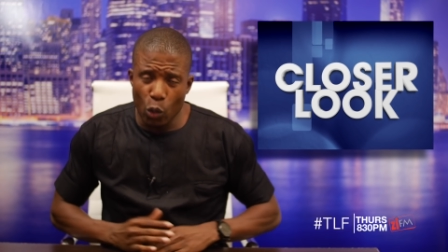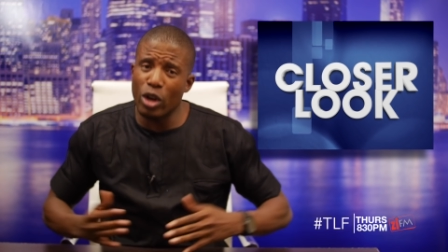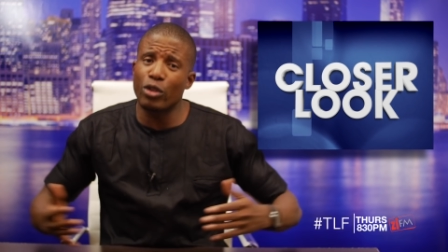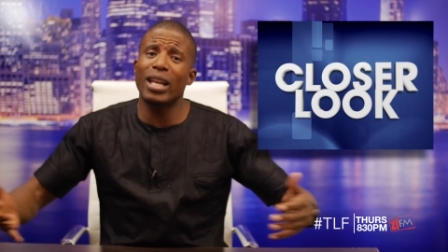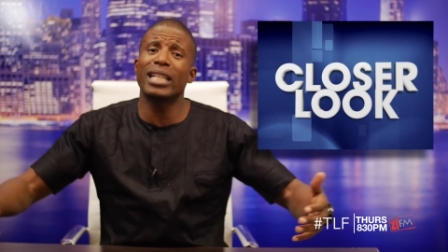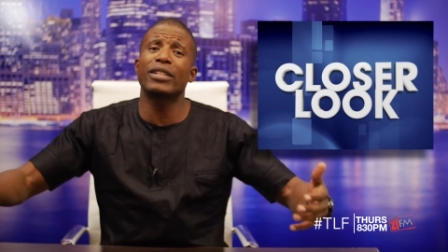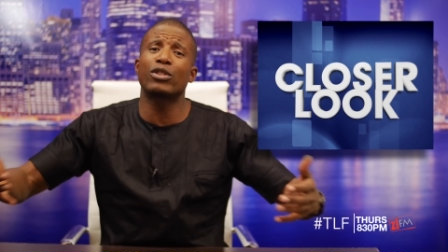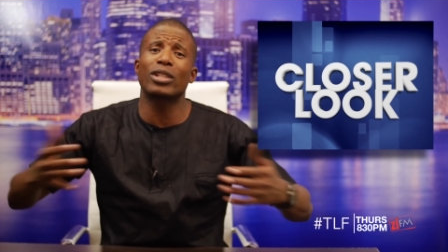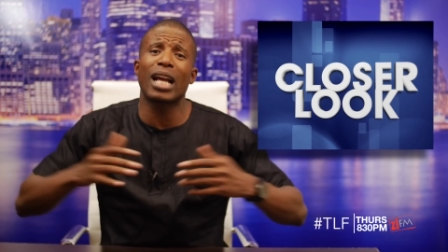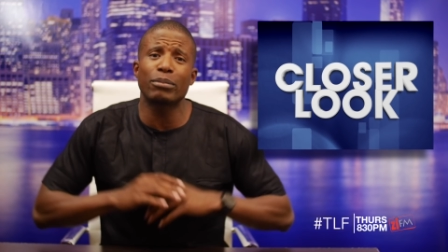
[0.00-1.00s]
when
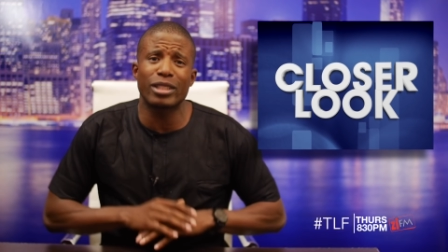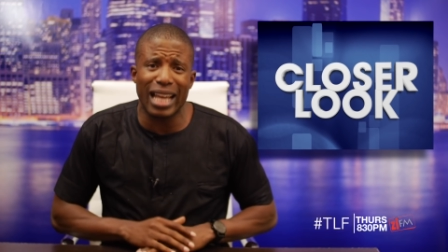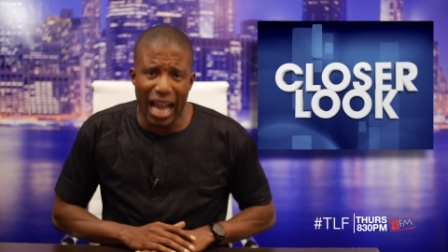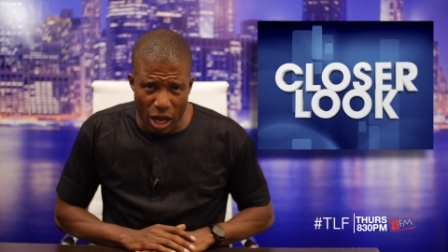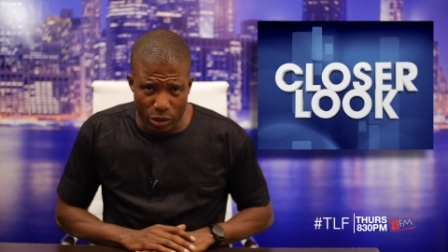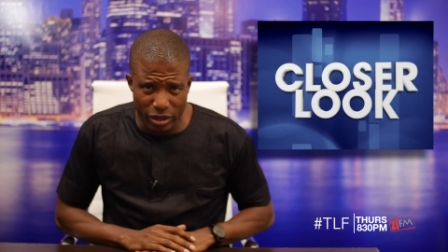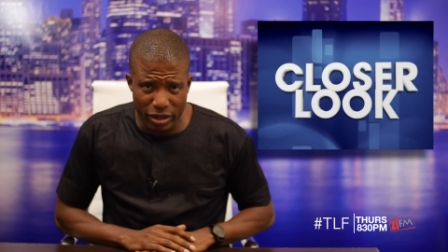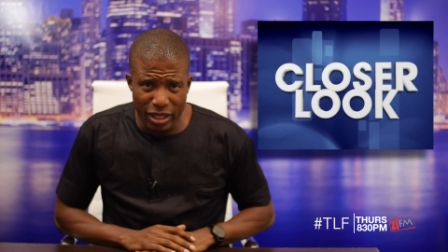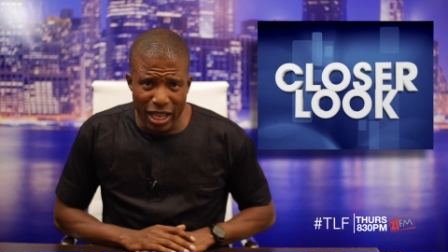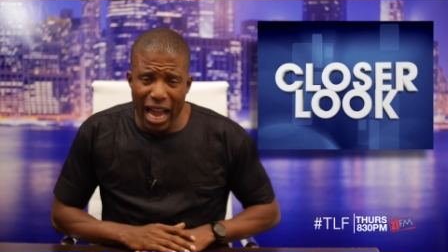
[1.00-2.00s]
relatives would come to the house,
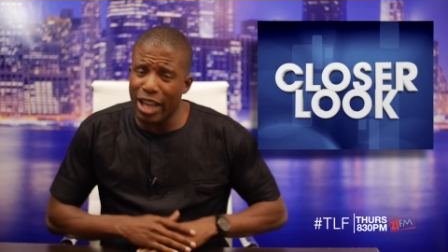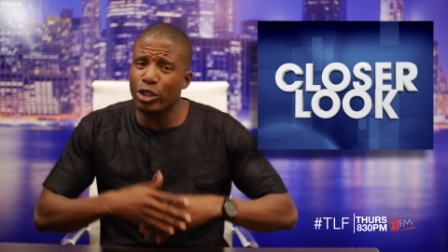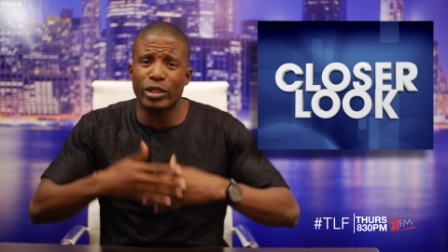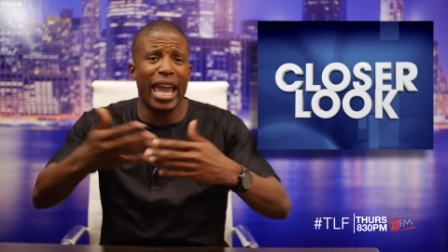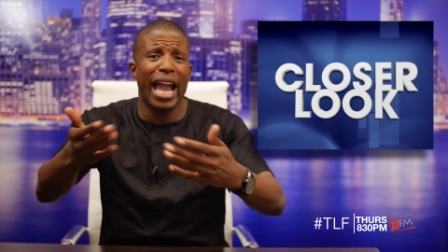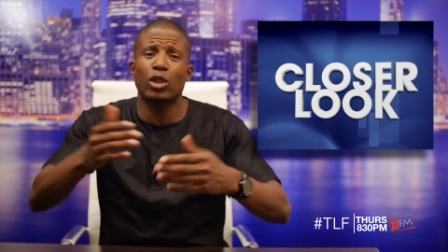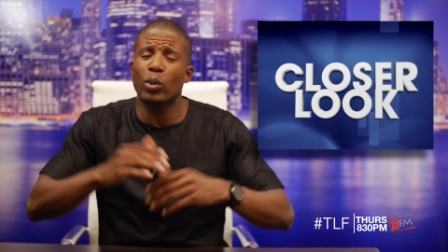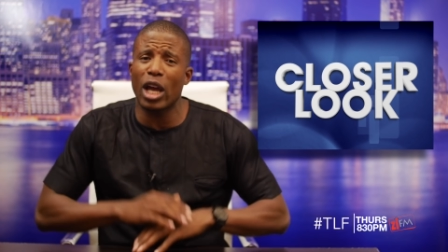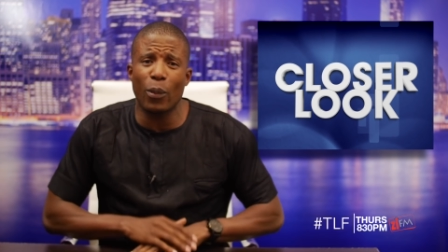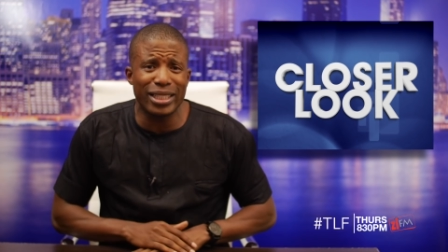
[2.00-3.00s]
I used to act
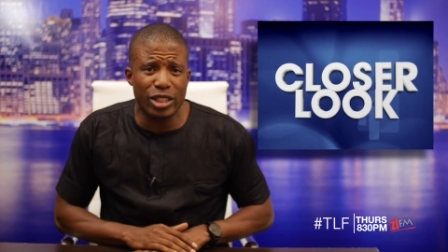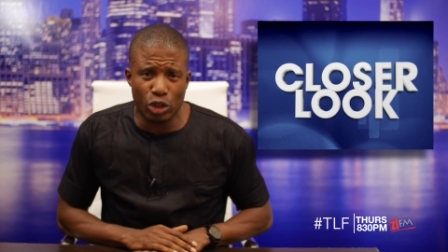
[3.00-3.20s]
when I went to